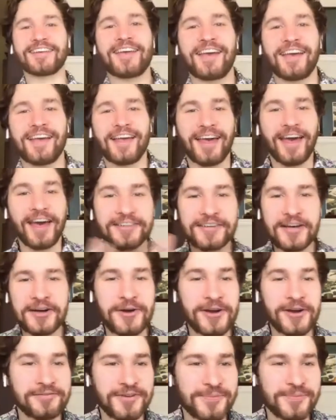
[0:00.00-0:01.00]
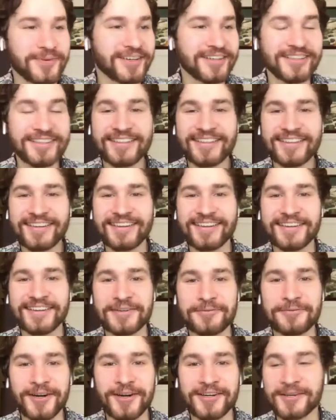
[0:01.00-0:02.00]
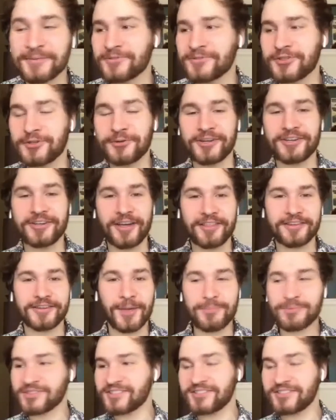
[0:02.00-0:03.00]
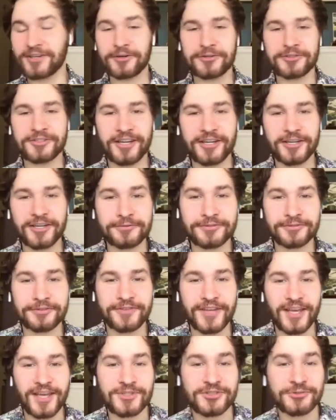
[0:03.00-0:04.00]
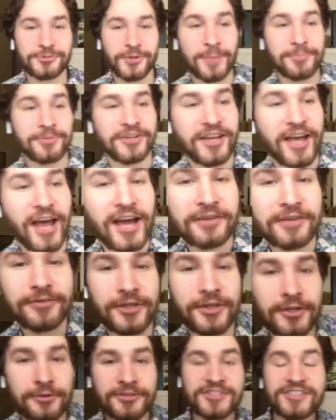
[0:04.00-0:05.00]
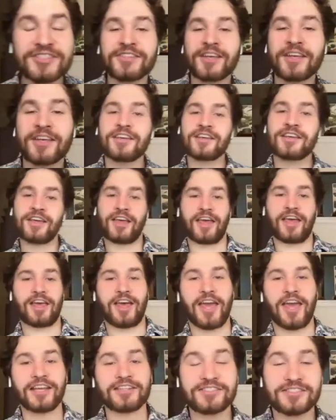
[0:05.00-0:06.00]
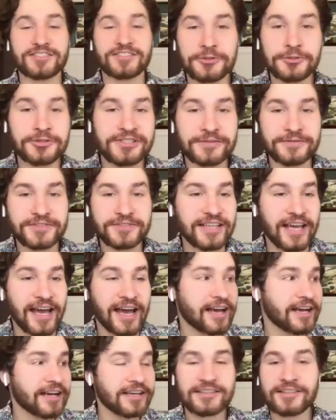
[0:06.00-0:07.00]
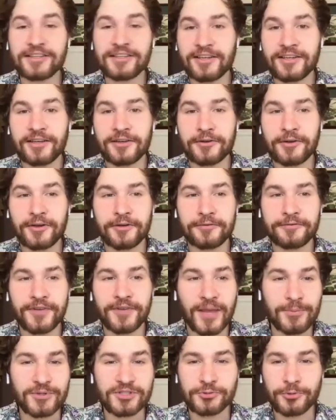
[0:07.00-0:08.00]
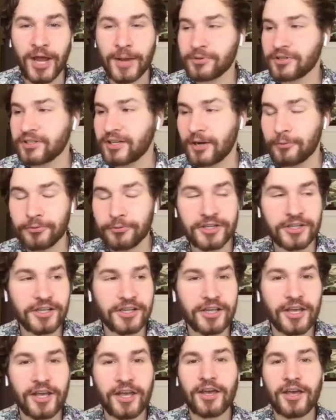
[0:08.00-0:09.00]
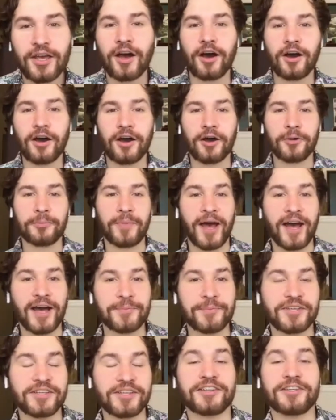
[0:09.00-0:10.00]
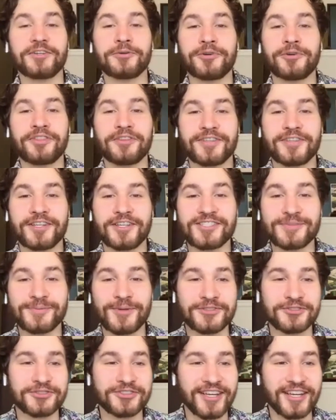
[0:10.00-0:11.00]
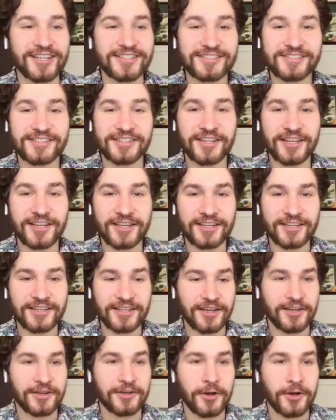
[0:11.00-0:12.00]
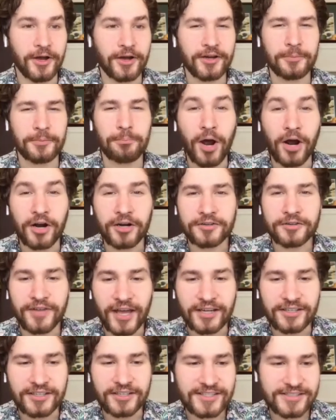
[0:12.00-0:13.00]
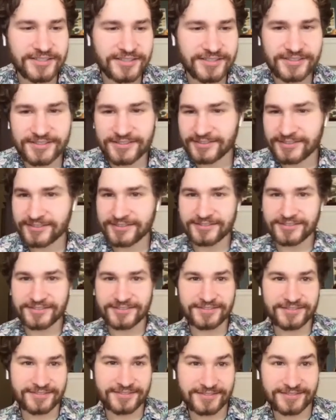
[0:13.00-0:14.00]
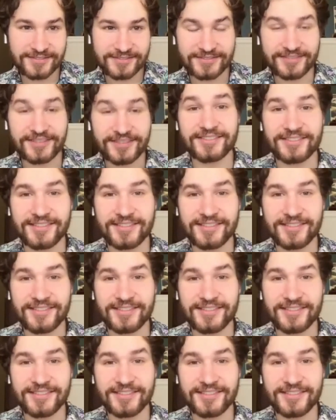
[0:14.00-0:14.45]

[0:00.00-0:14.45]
hello everybody. Welcome to another episode of Famous Rapper Convos, exclusively on Famous Rapper Network. I'm here with a very special guest today, Marv Ellis. Is